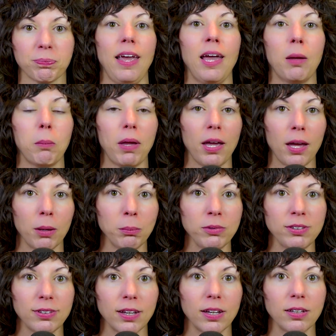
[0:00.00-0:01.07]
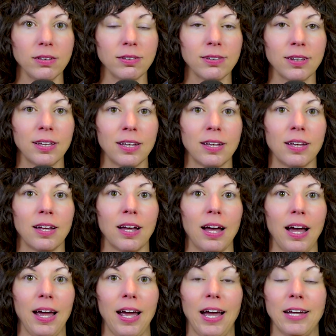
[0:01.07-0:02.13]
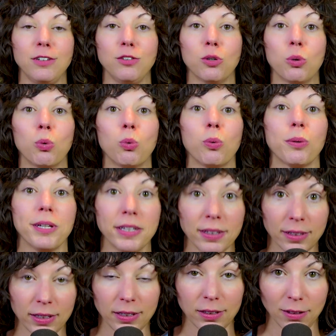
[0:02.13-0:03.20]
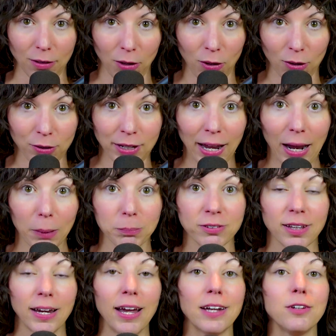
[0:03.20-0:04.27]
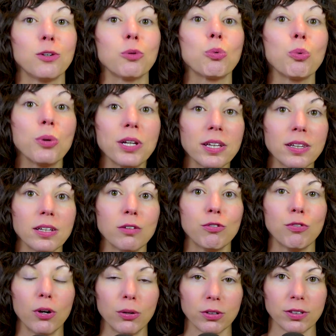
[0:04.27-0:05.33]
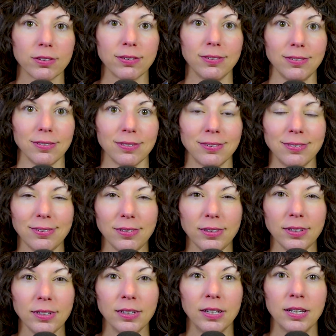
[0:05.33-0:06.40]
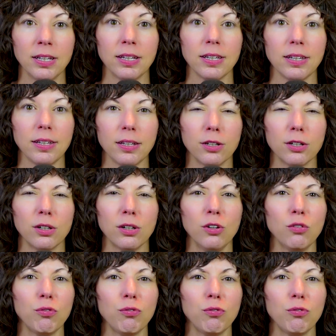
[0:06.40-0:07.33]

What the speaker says: MM says, I had to really, all caps, I had to really focus to see, hear,